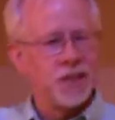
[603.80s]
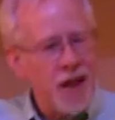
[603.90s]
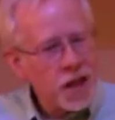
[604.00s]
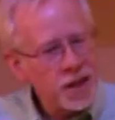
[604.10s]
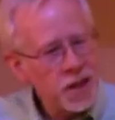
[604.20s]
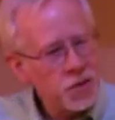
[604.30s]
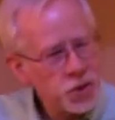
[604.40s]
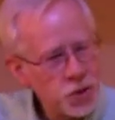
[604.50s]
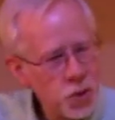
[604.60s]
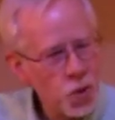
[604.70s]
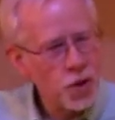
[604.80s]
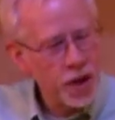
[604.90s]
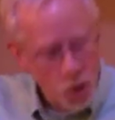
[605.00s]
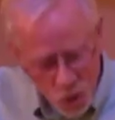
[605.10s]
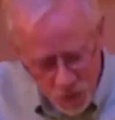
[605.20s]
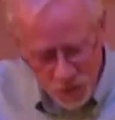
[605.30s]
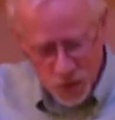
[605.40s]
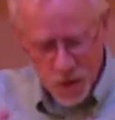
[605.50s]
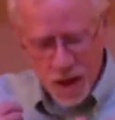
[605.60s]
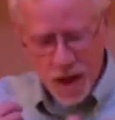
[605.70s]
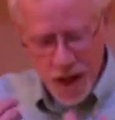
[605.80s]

telling the story over